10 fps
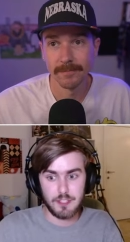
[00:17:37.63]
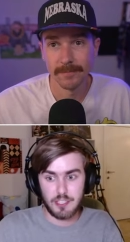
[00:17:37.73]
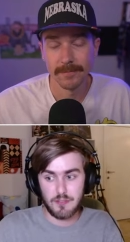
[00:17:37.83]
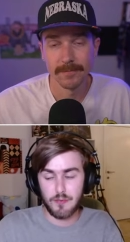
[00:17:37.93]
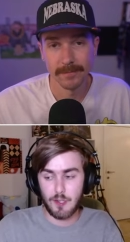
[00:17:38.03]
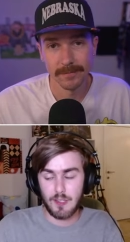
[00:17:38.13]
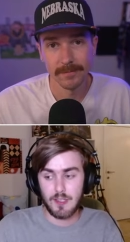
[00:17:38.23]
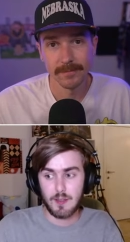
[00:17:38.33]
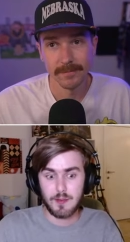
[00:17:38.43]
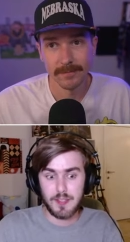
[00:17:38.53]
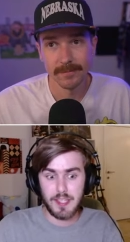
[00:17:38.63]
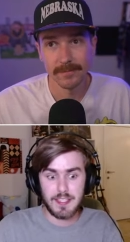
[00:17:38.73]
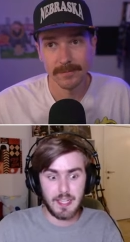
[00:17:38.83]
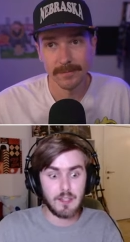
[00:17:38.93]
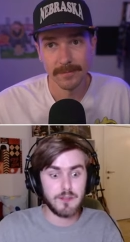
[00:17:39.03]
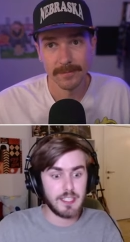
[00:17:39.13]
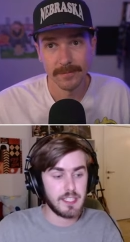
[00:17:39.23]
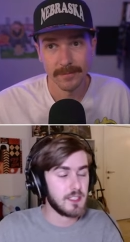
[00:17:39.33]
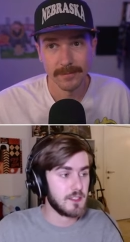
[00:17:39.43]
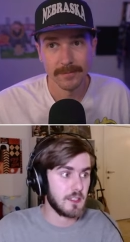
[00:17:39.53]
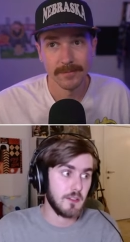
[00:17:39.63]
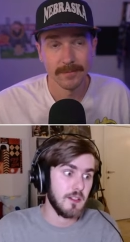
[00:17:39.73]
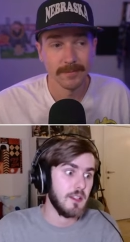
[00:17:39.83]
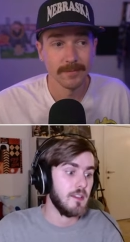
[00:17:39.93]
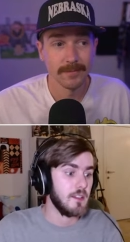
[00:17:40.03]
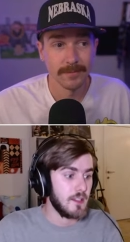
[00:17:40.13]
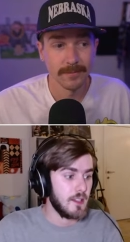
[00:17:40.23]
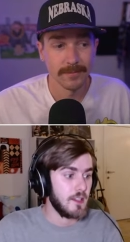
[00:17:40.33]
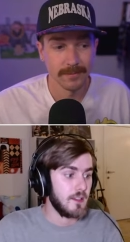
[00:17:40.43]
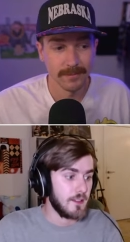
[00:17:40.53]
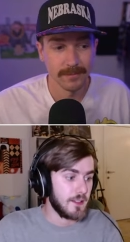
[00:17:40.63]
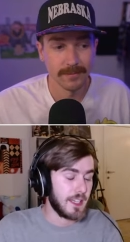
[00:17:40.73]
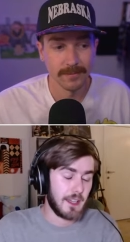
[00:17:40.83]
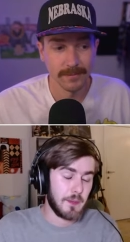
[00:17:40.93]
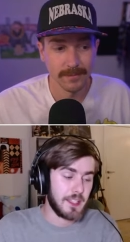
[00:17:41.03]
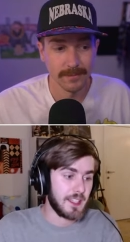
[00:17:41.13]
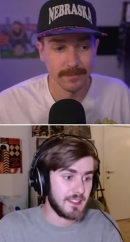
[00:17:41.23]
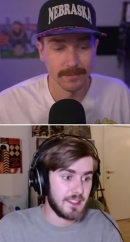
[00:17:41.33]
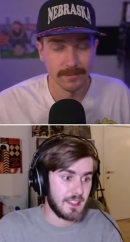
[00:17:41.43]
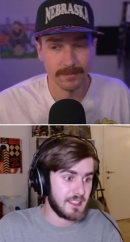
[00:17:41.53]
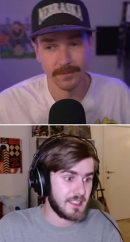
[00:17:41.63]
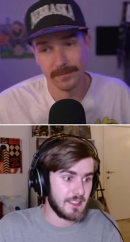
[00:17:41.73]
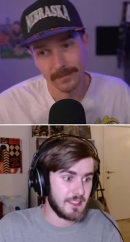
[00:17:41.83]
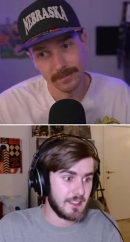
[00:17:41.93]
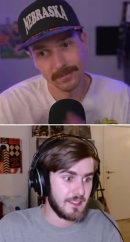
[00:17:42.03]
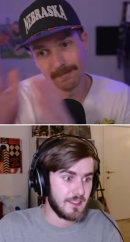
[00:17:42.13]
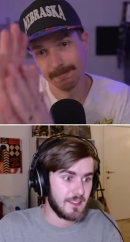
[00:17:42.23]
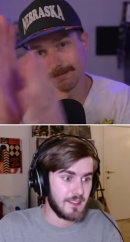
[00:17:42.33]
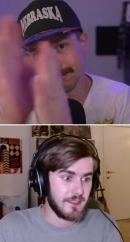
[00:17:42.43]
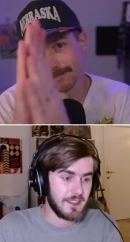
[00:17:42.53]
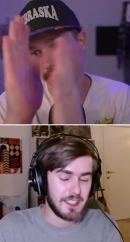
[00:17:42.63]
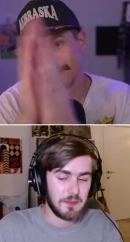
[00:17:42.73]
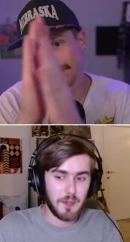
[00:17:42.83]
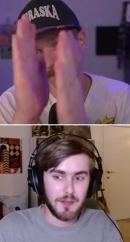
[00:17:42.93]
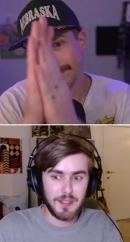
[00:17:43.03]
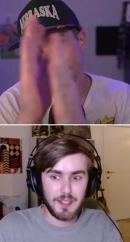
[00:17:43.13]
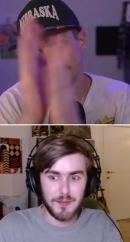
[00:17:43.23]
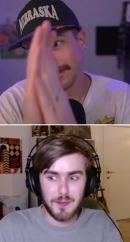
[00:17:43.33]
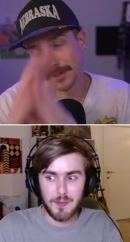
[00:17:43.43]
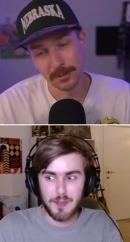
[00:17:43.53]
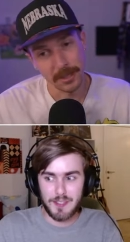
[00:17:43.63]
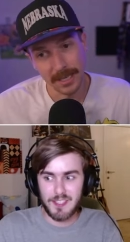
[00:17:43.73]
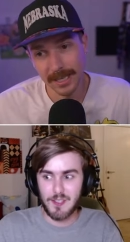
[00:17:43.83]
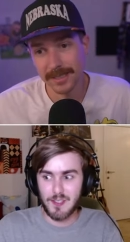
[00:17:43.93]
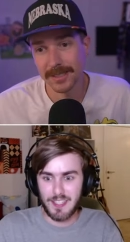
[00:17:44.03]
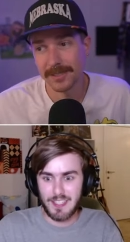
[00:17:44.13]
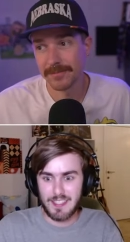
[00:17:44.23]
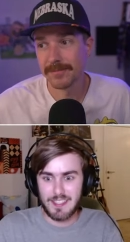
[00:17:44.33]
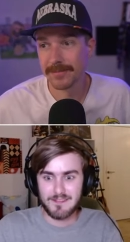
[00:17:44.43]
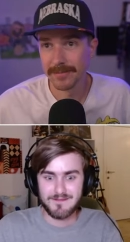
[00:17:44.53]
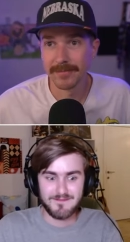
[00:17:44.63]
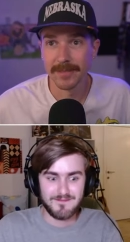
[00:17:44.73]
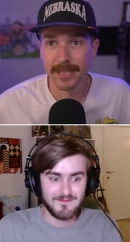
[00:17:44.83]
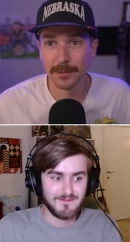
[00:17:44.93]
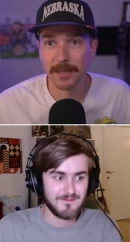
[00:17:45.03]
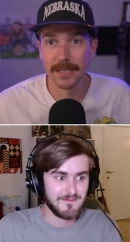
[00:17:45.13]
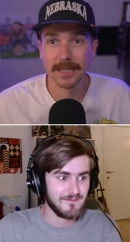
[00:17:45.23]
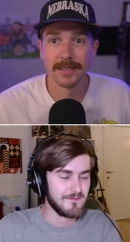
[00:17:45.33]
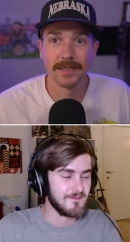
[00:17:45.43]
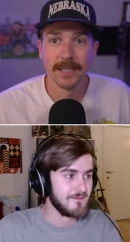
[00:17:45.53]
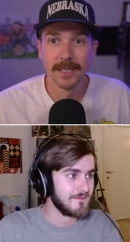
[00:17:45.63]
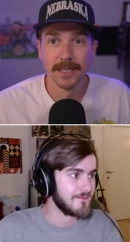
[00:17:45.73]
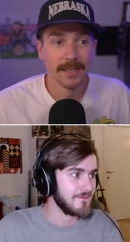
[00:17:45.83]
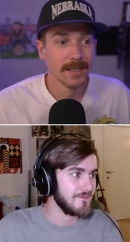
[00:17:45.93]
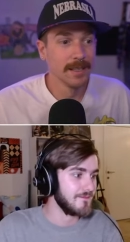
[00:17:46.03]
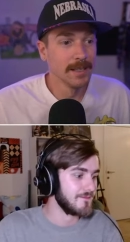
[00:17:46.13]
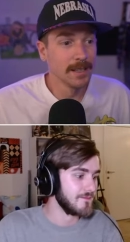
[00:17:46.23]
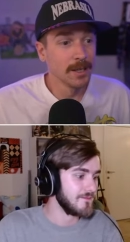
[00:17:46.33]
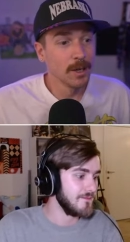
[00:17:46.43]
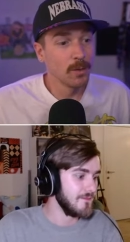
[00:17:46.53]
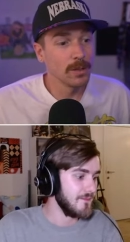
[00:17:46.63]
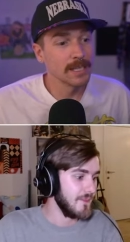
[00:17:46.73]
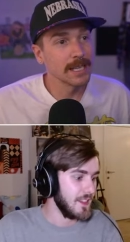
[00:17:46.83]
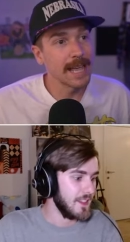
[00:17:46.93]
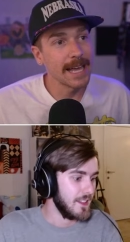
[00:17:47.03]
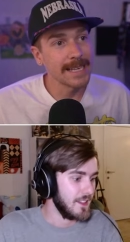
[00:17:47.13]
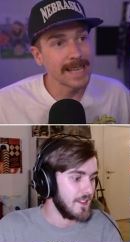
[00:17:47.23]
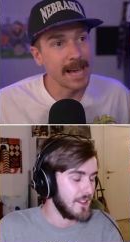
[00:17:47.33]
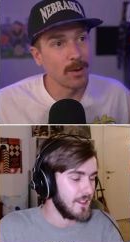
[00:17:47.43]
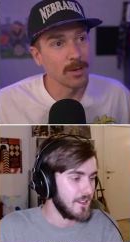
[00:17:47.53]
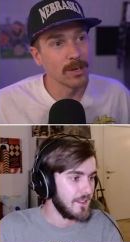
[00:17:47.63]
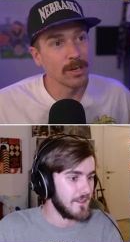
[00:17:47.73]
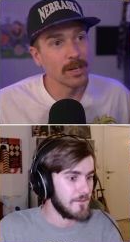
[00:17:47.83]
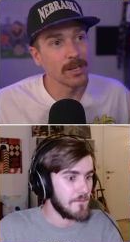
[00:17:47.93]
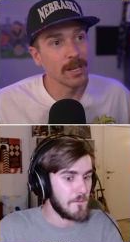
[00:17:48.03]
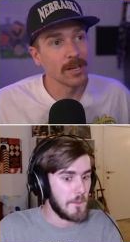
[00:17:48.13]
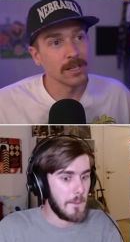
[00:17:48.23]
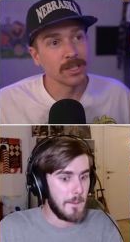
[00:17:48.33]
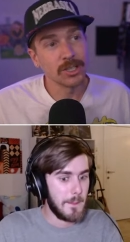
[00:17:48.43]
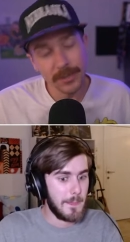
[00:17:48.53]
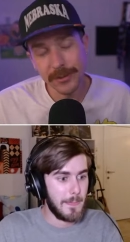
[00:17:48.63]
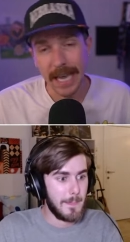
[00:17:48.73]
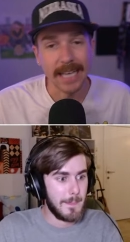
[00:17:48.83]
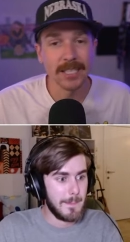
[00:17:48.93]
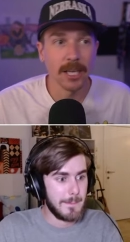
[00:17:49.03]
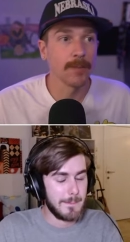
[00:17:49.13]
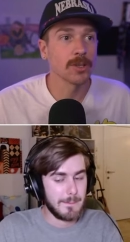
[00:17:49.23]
Speaker 1: just 4 days out of 6. So yeah, I mean that's worthy of a
Speaker 2: perfect score, I guess. That's pretty nice. Well, listen, that is our ShiftCast Summer